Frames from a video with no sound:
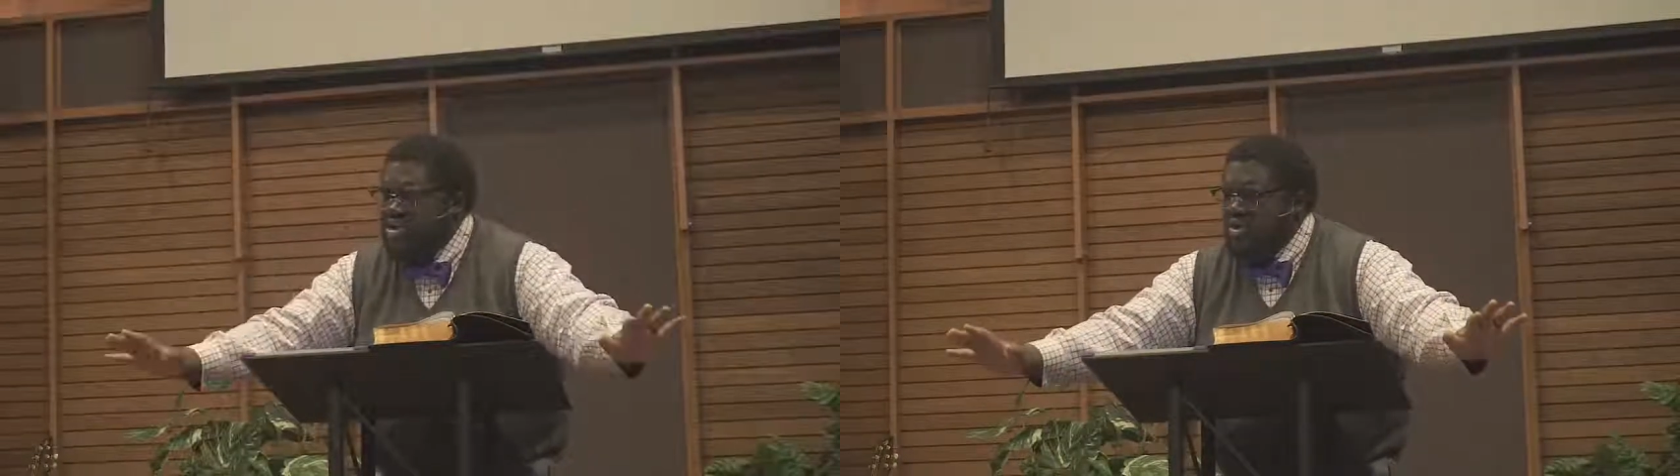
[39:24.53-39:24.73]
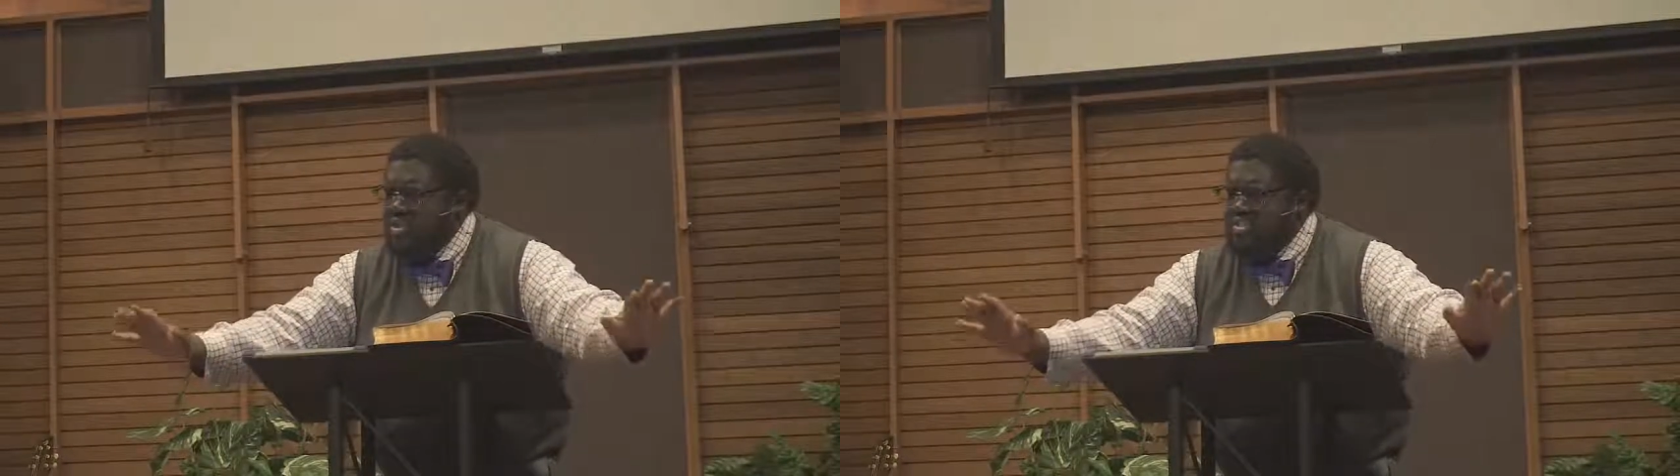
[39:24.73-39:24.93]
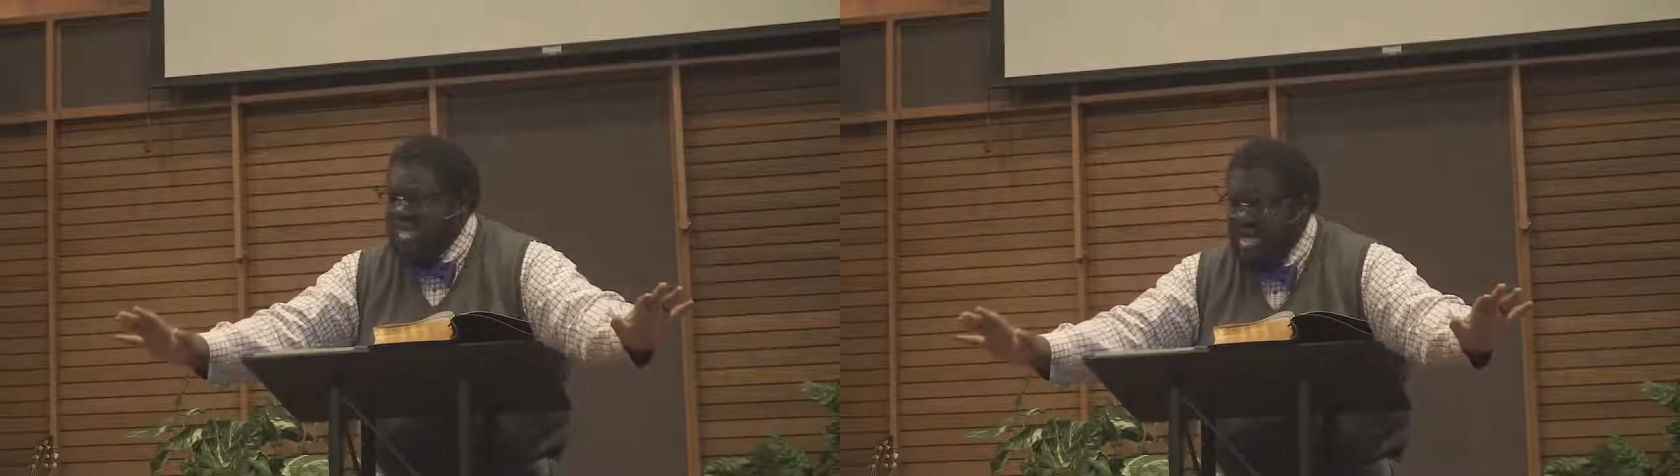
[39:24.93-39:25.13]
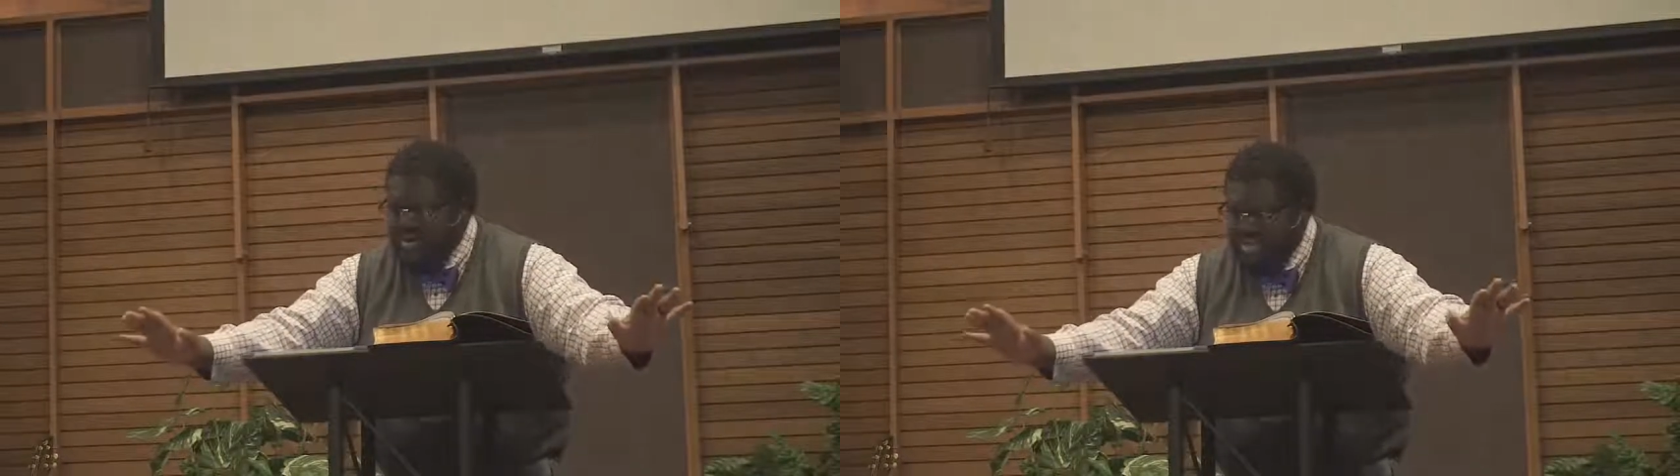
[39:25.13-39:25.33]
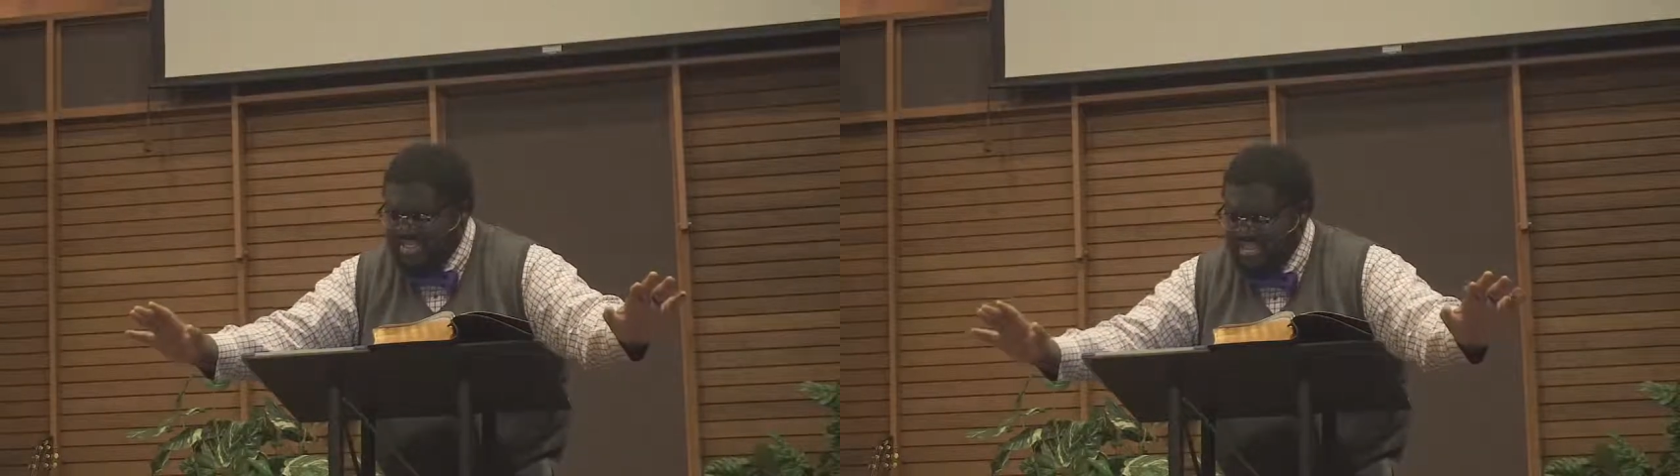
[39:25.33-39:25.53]
God is now
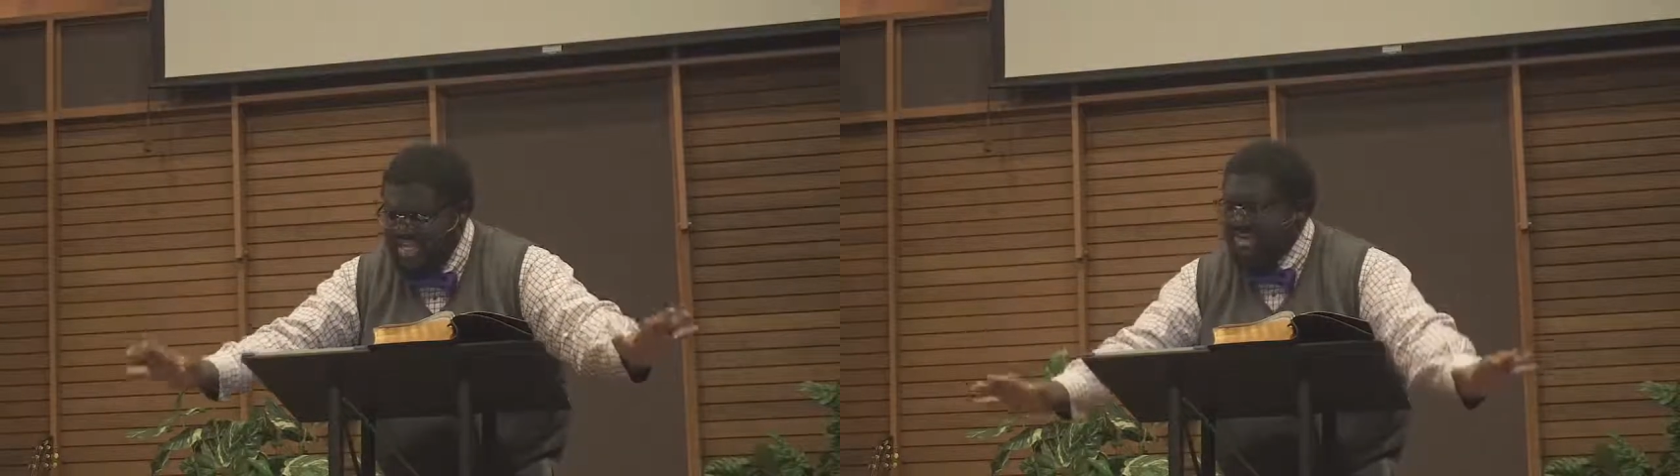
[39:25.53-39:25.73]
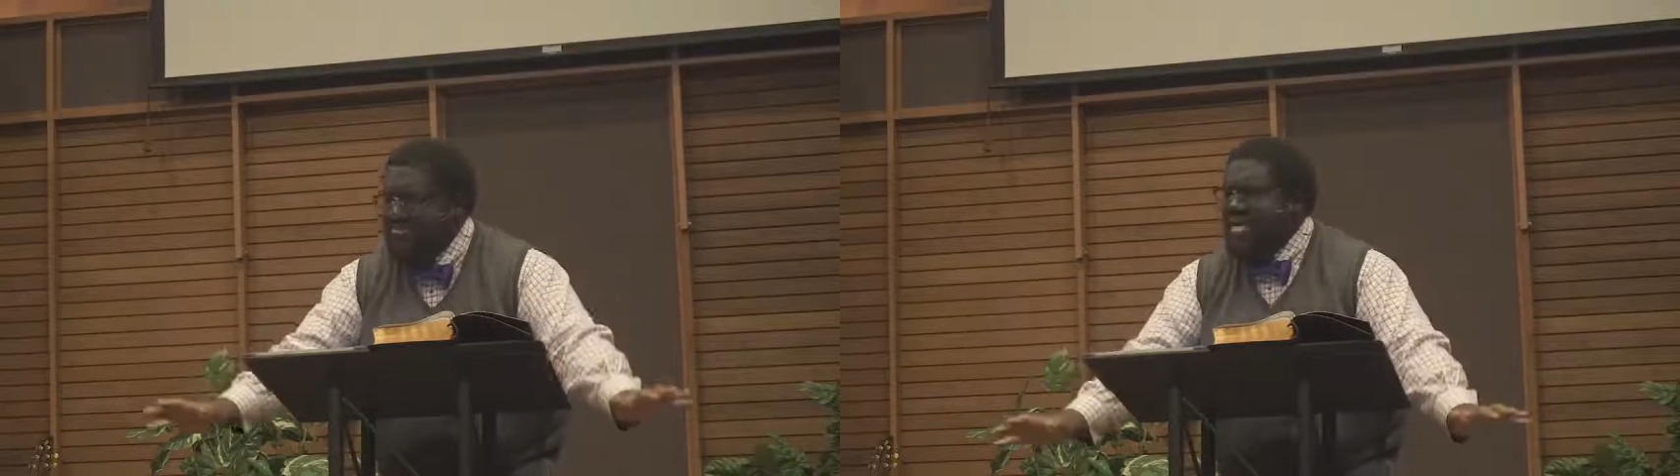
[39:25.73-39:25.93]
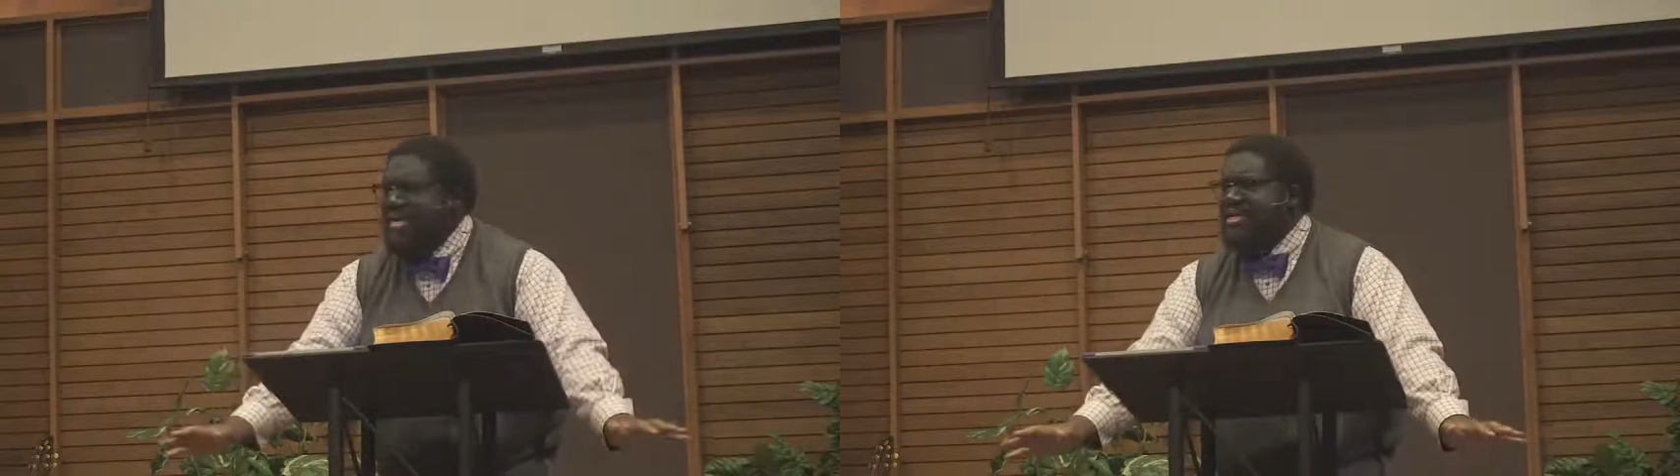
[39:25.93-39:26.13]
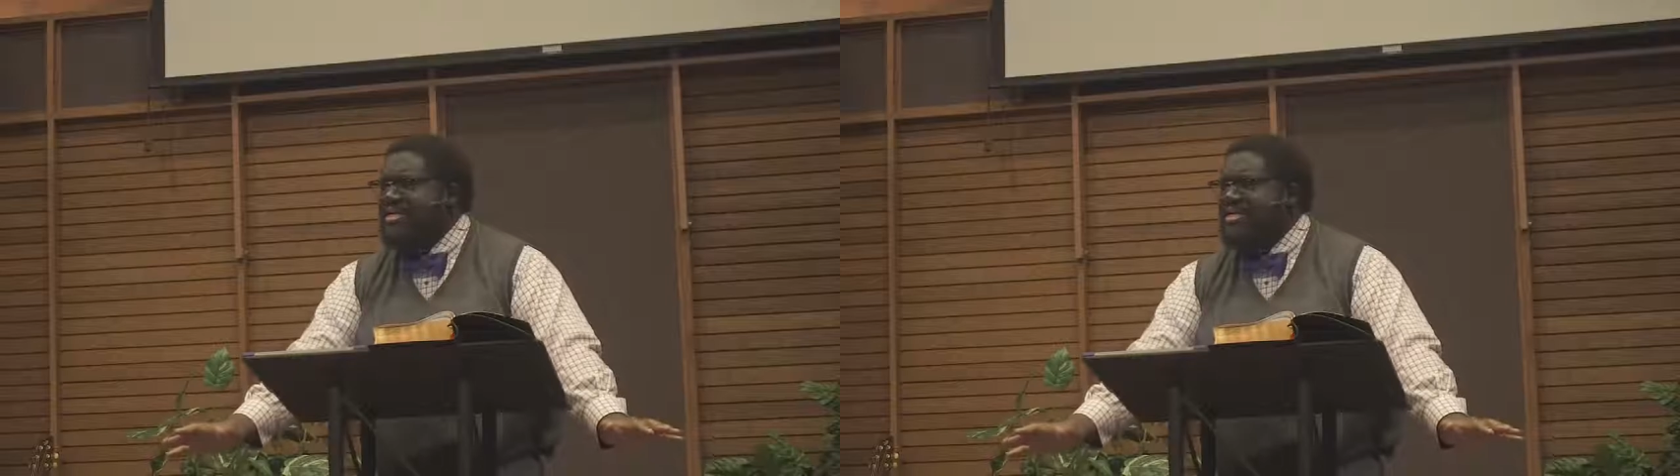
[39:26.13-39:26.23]
his enemy.